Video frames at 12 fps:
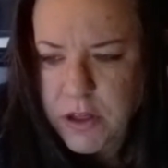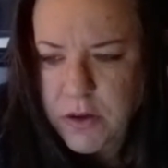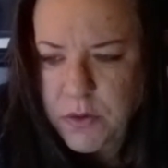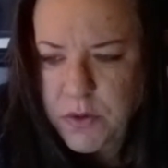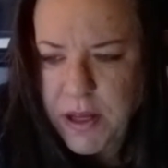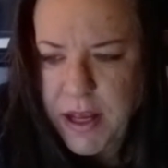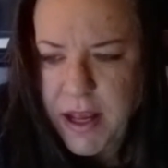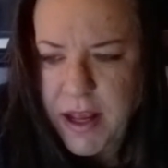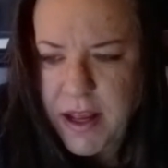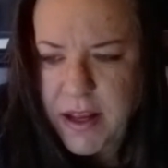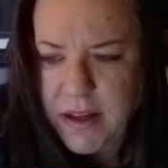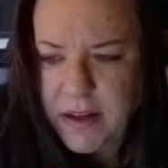
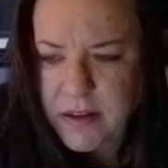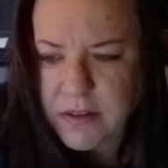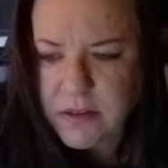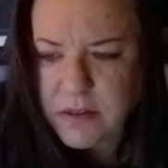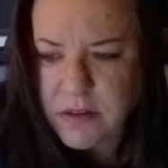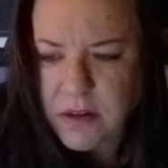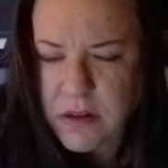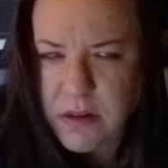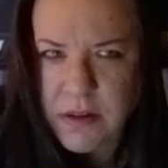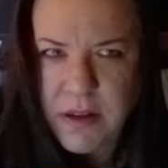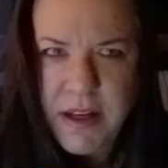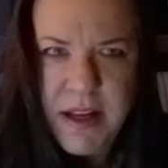Okay.
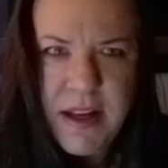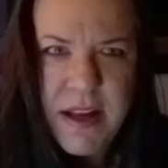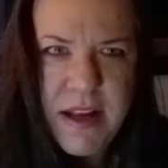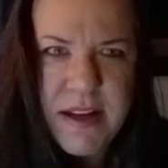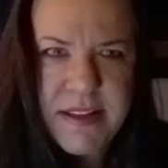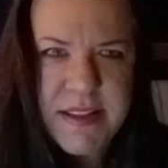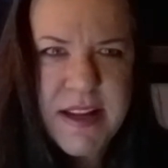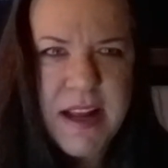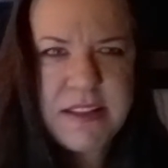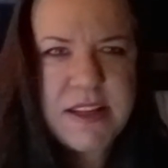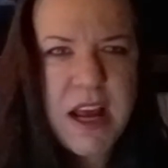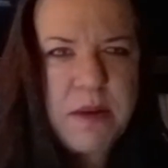It's
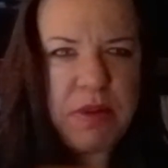that time